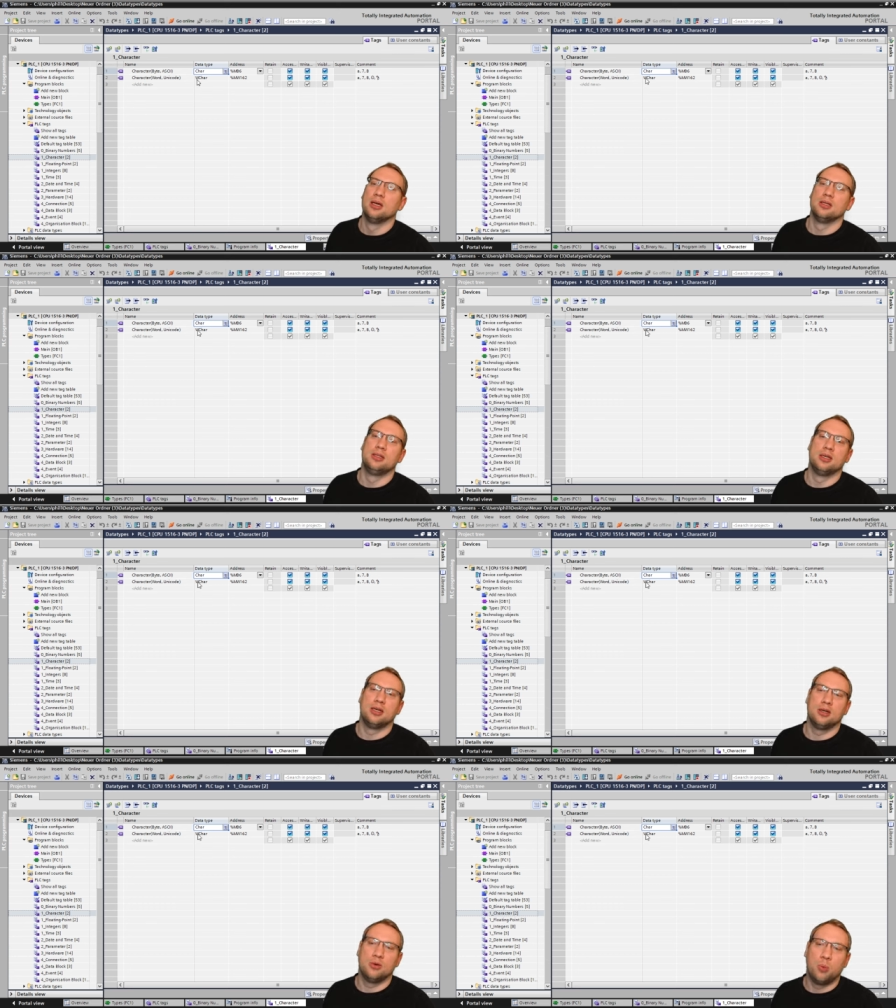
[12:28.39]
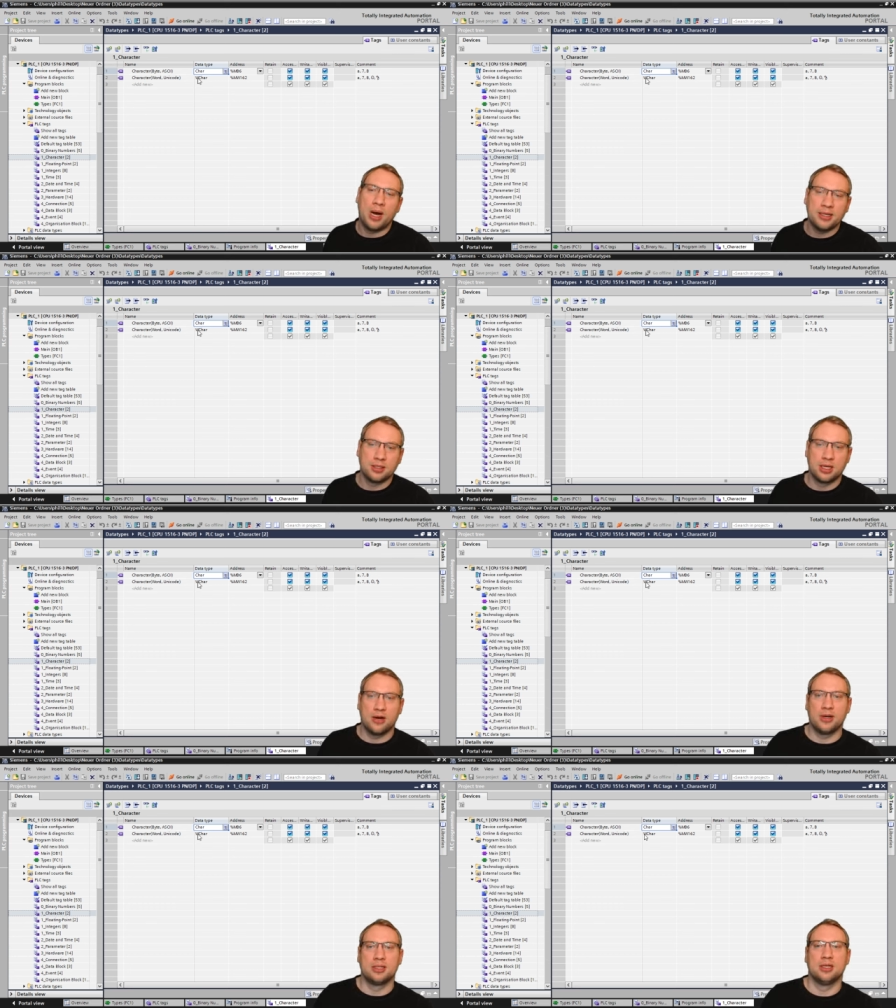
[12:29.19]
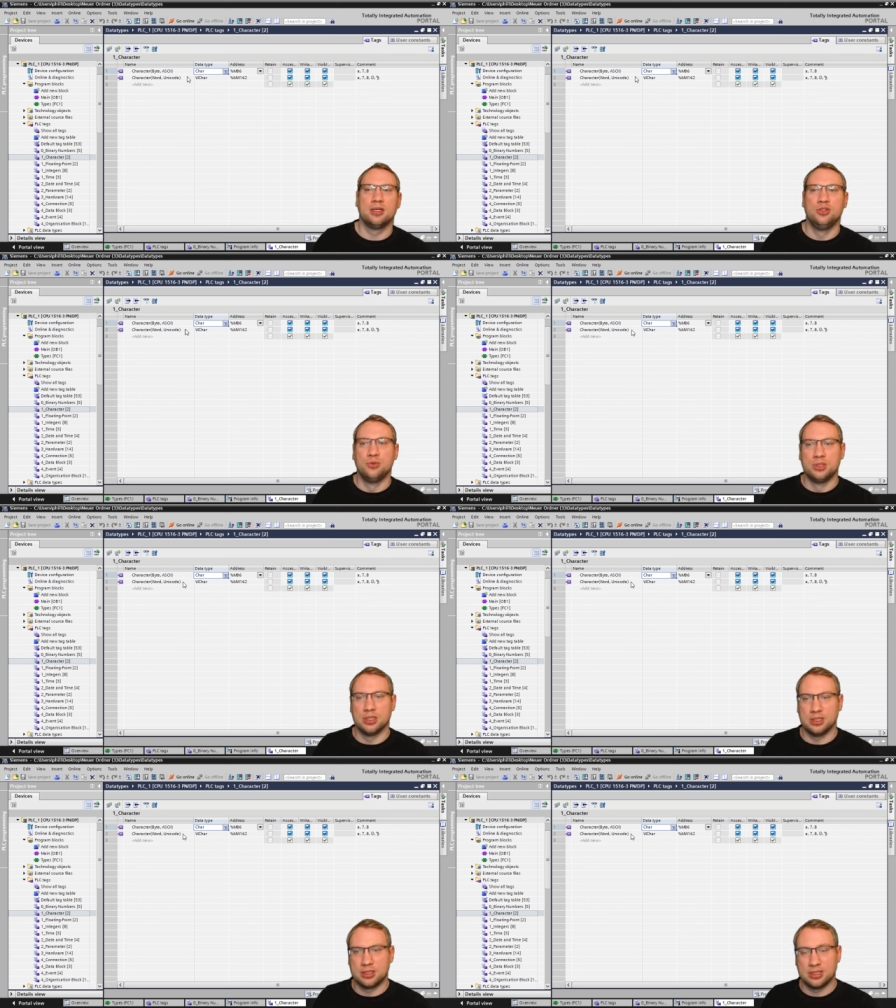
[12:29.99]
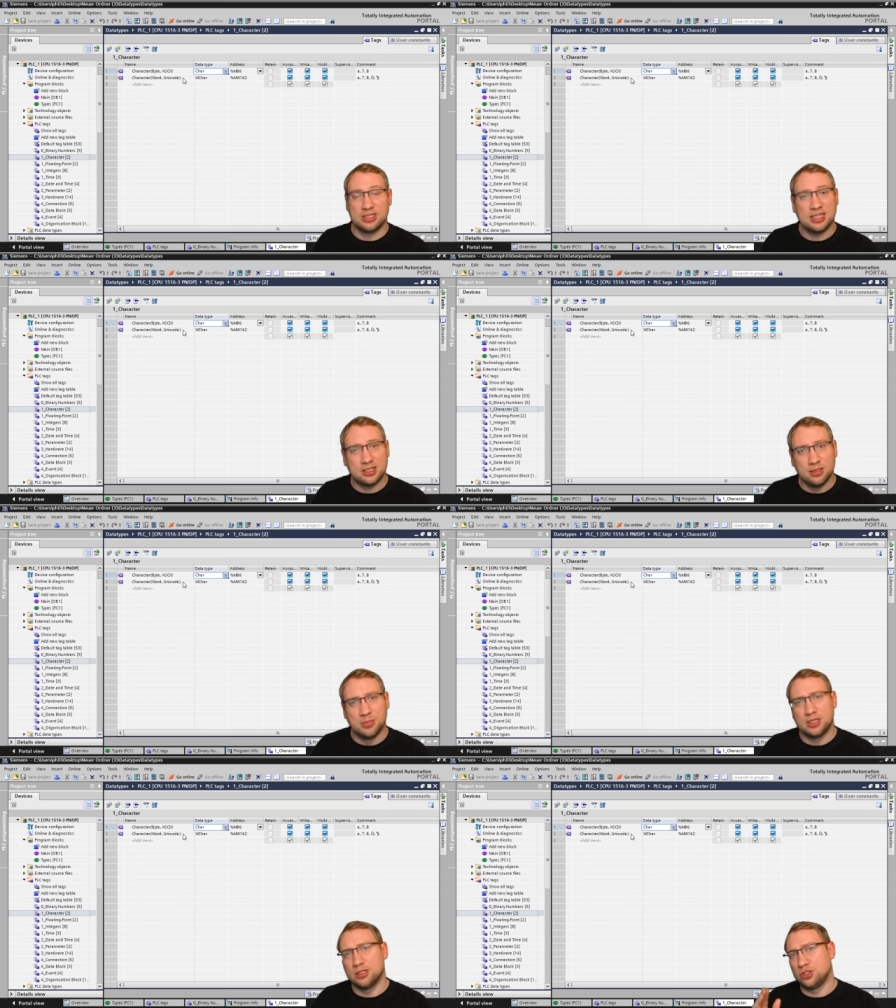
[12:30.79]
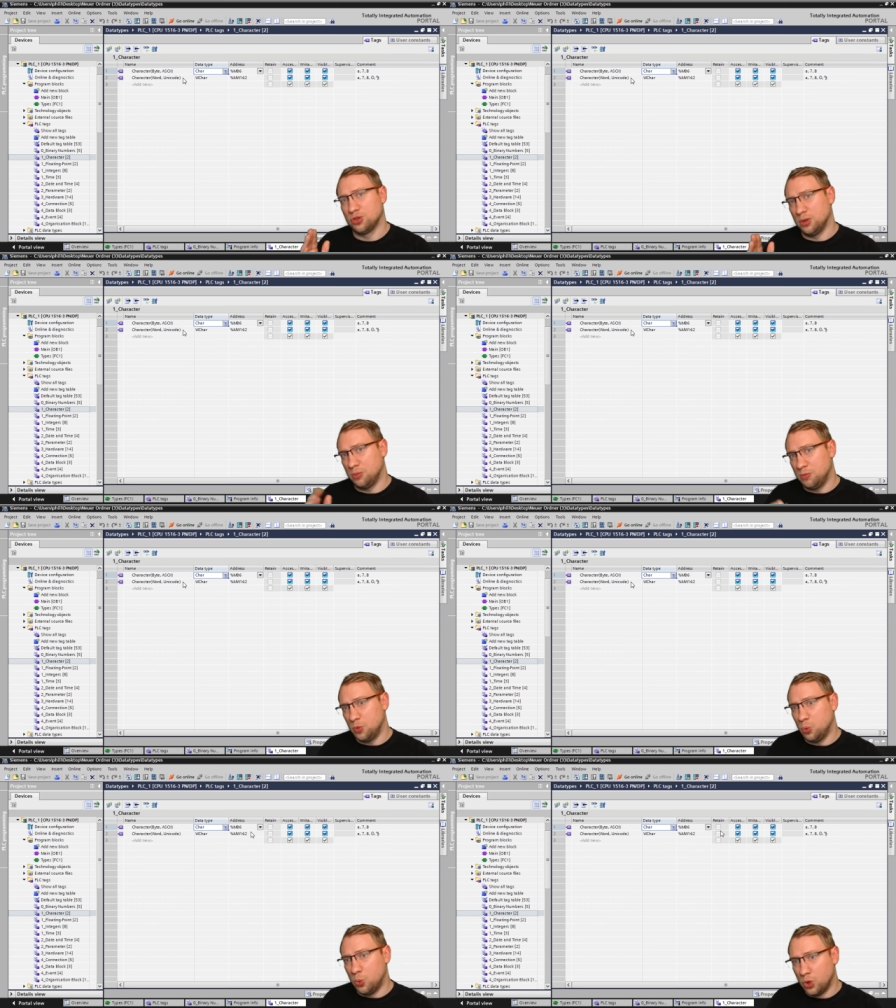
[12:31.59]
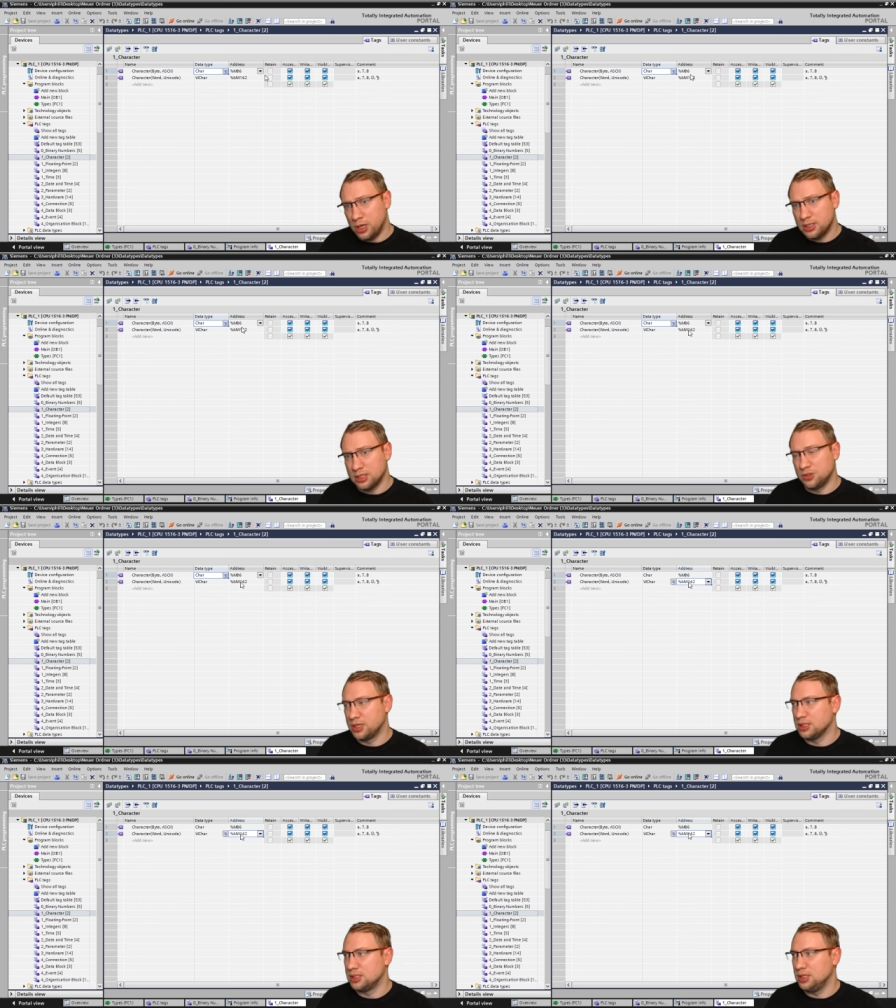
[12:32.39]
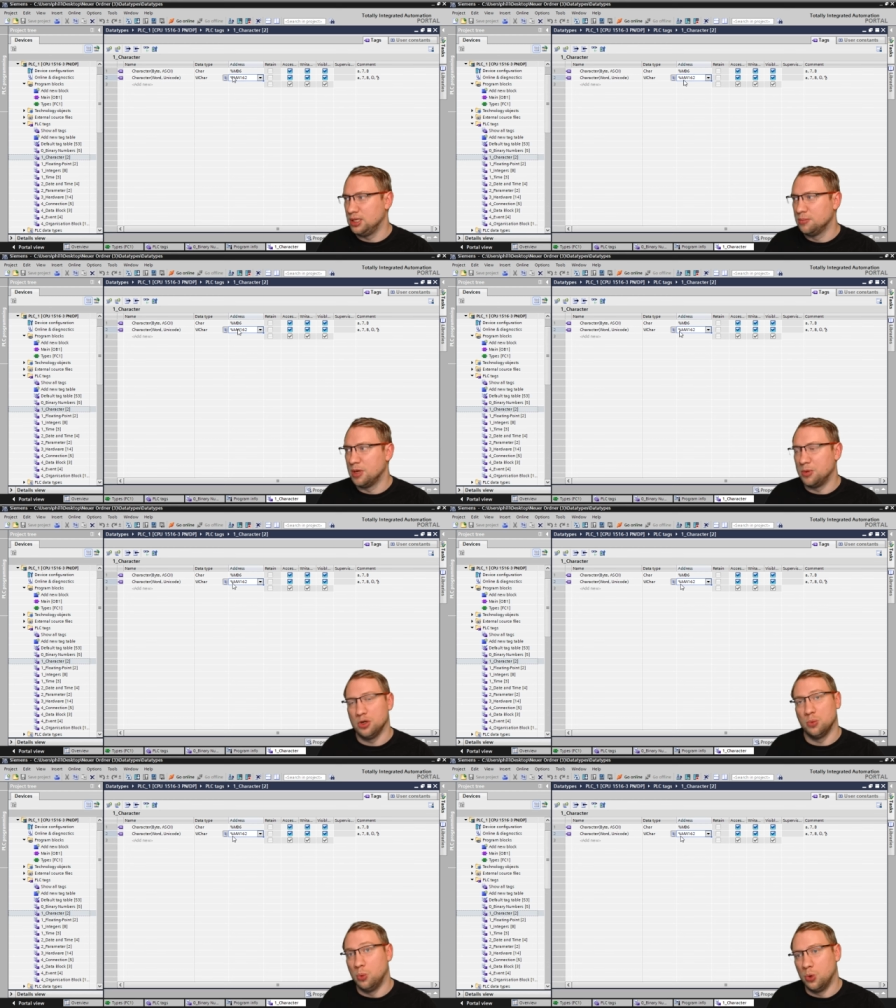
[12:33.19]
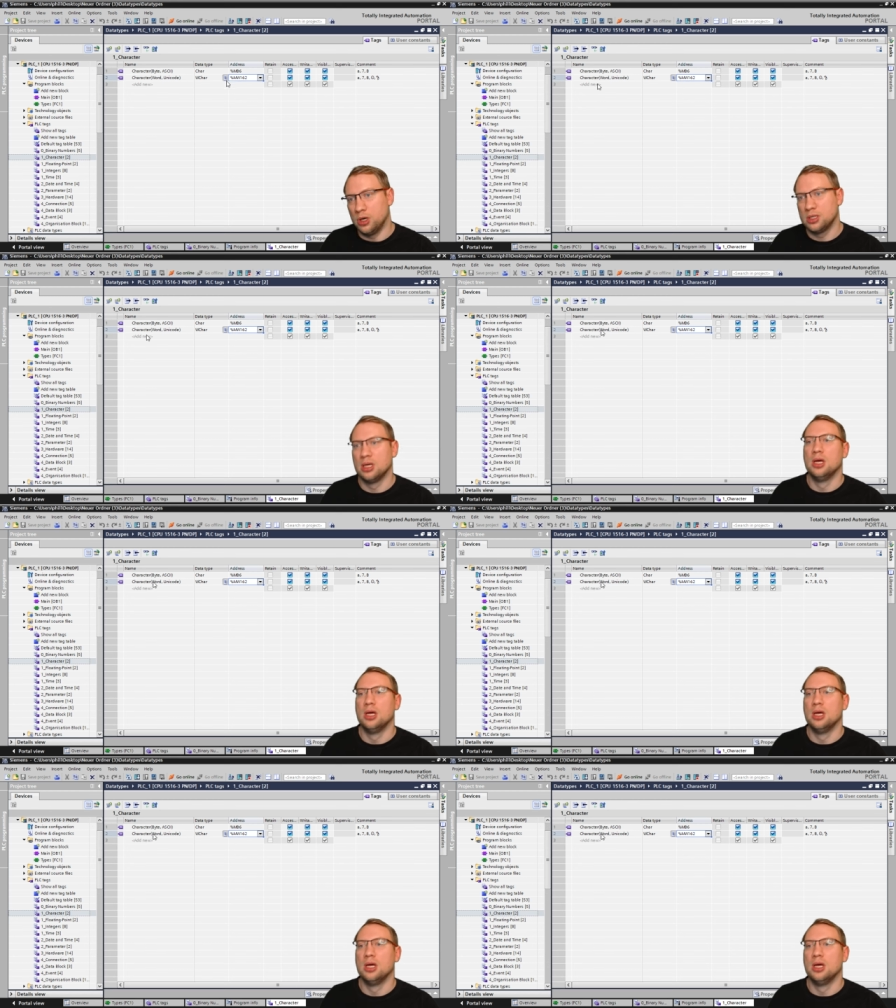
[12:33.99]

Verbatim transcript: The white character uses sixteen bit, so a word, as you can see here, memory word.